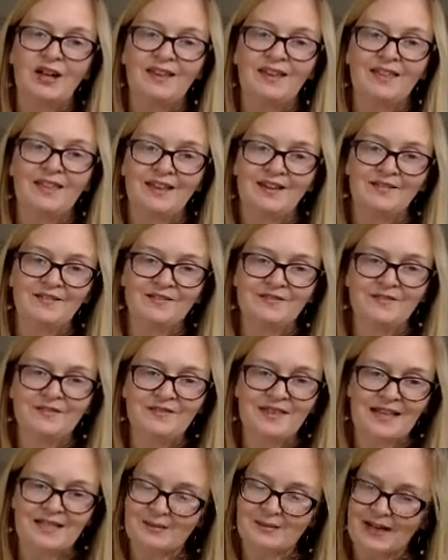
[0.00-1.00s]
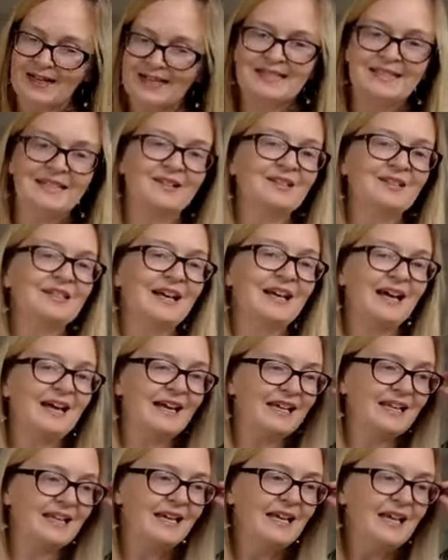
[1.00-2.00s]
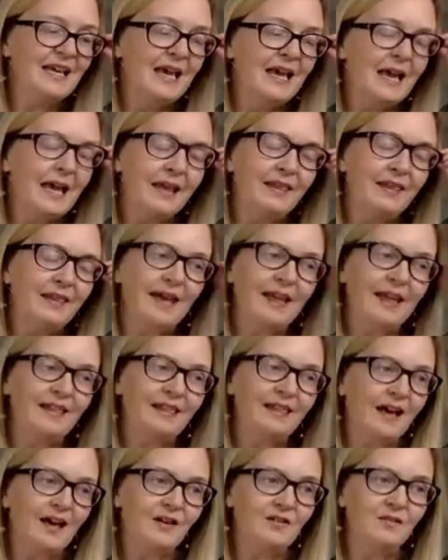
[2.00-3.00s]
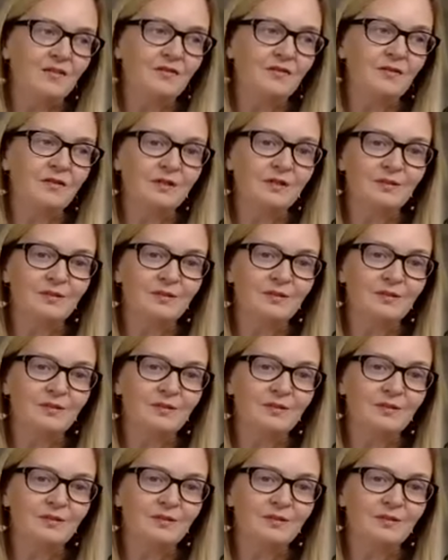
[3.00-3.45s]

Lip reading: I think of that's what I see outside, and they love